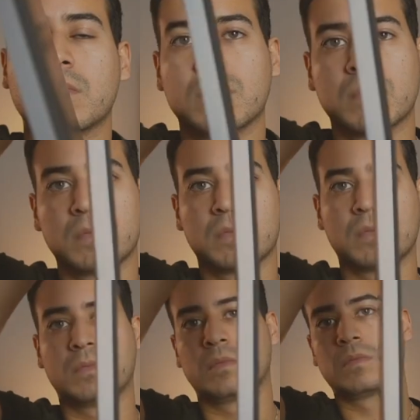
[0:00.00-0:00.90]
For people
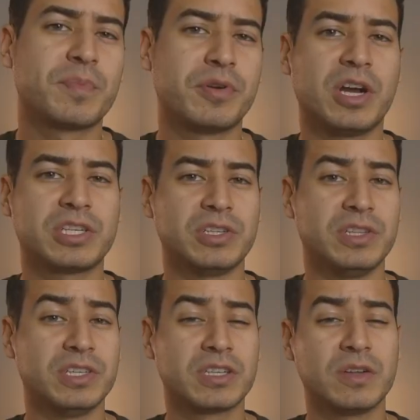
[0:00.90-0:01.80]
that do music
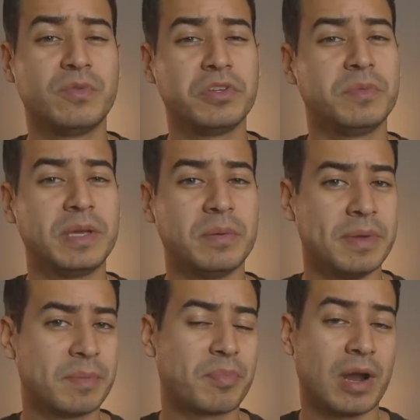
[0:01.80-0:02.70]
production, this could really be a
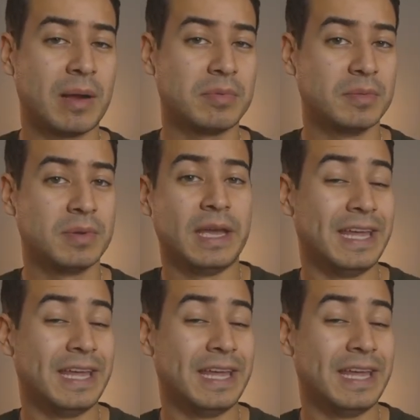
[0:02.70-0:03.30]
big problem,